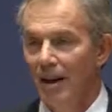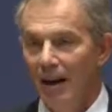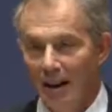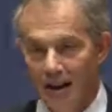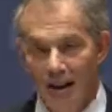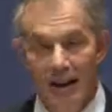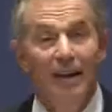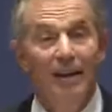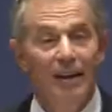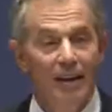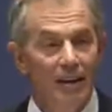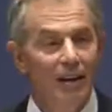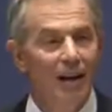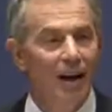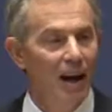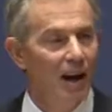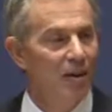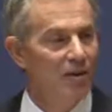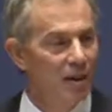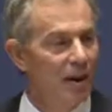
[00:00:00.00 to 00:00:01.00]
And here,
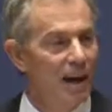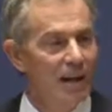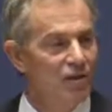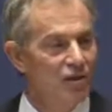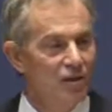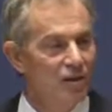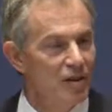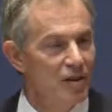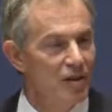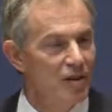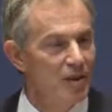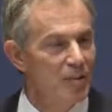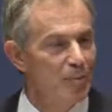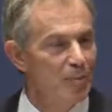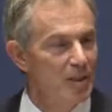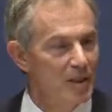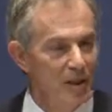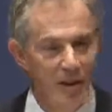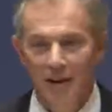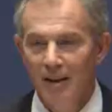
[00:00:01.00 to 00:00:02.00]
out in Asia, this is
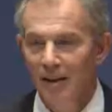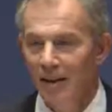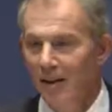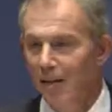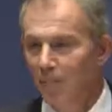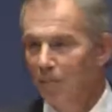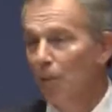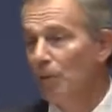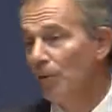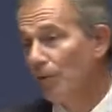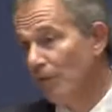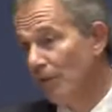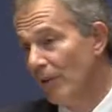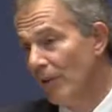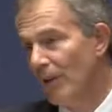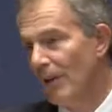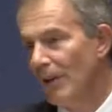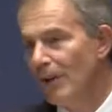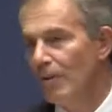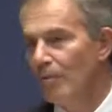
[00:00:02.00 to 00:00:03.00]
particularly important.
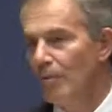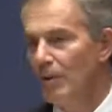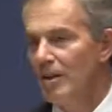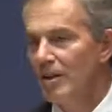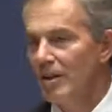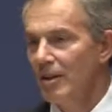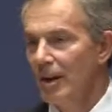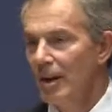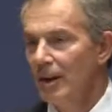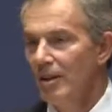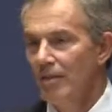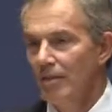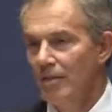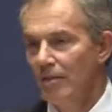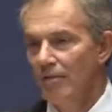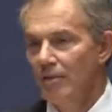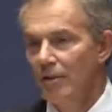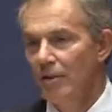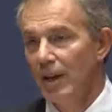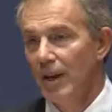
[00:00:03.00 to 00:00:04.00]
Recently,
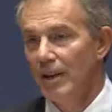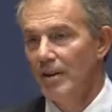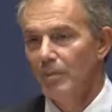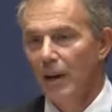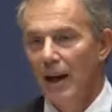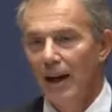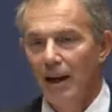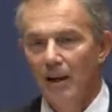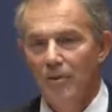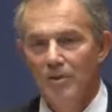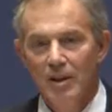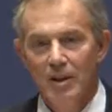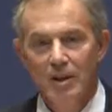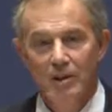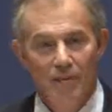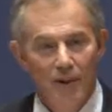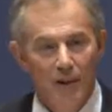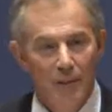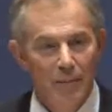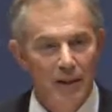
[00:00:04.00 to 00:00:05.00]
a few days back, I was in
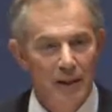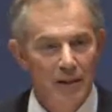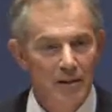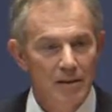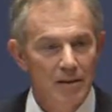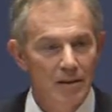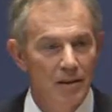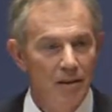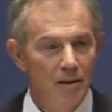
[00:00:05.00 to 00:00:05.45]
the Philippines.